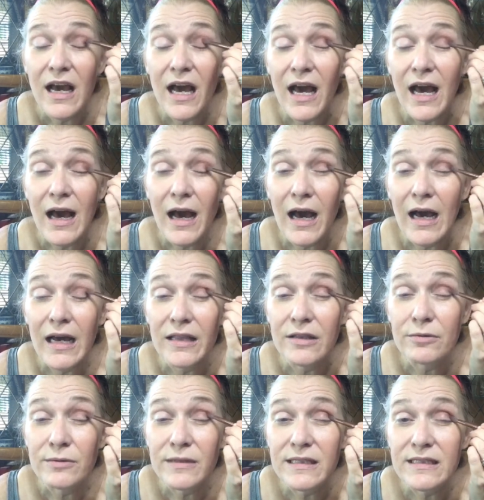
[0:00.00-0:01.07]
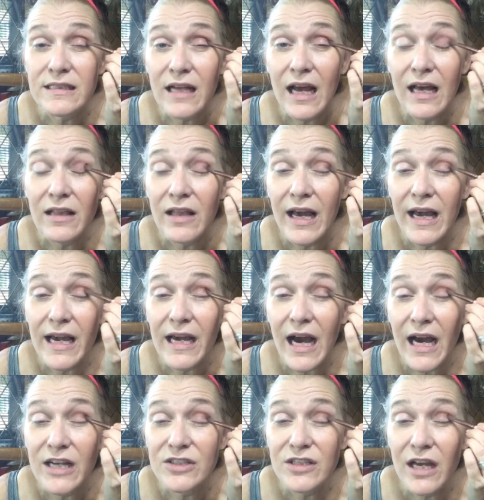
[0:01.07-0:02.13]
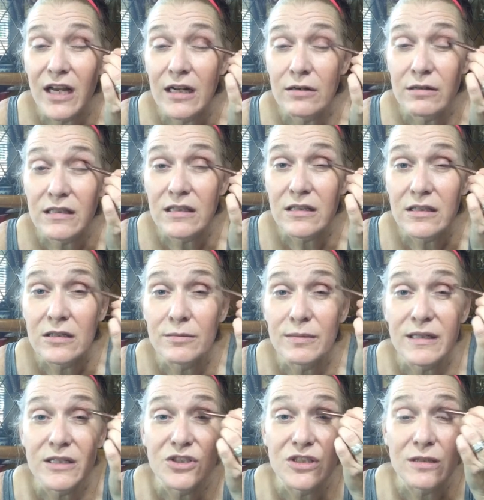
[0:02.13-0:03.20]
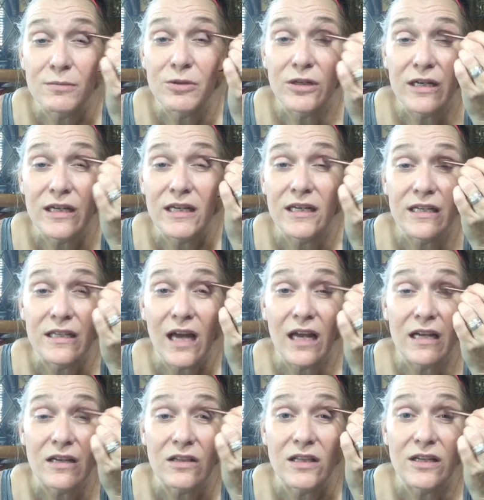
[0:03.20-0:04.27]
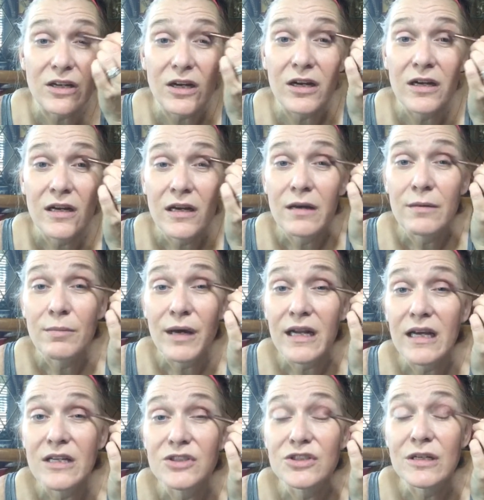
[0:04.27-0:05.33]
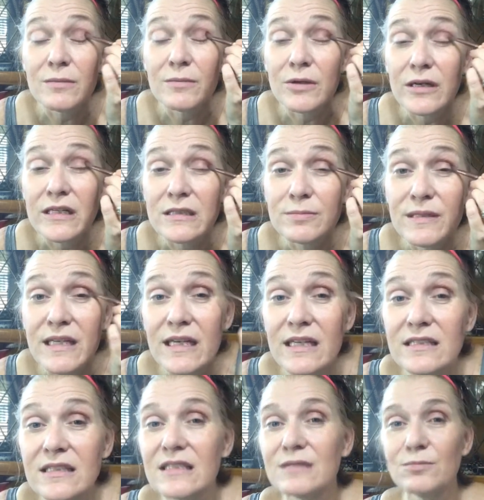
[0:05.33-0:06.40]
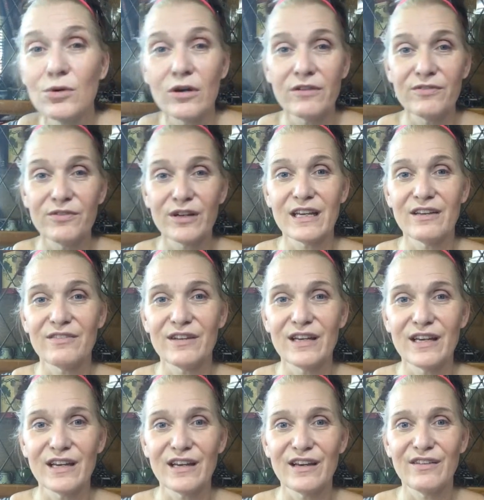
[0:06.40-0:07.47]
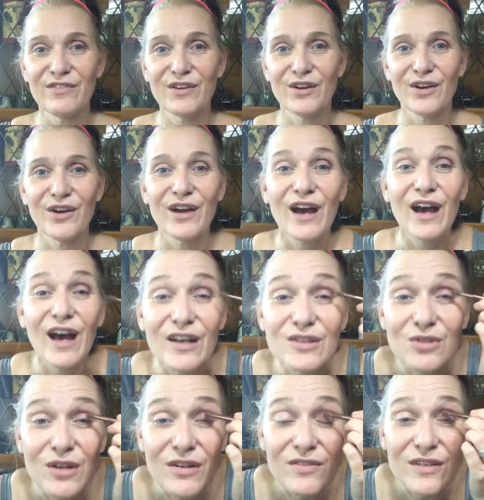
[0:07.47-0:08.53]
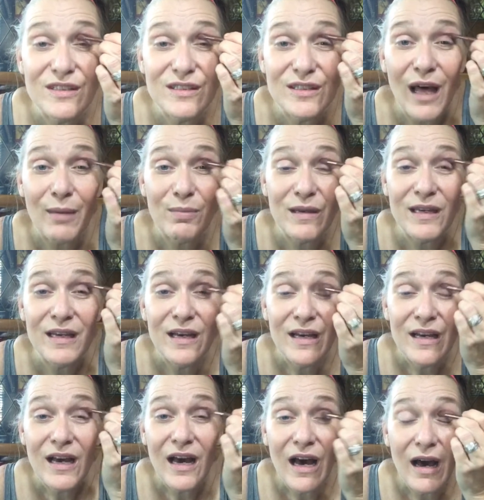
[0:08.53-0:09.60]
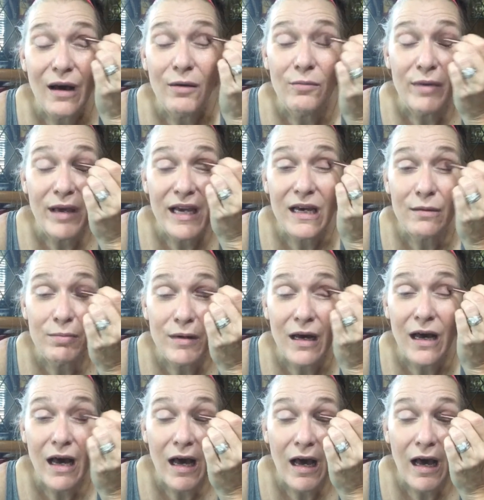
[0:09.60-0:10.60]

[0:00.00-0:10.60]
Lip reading: And the reason I like eyeshadow with a little bit of shimmer in it, not a glitter, but a shimmer, is because it's more forgiving if you're sort of a sloppy makeup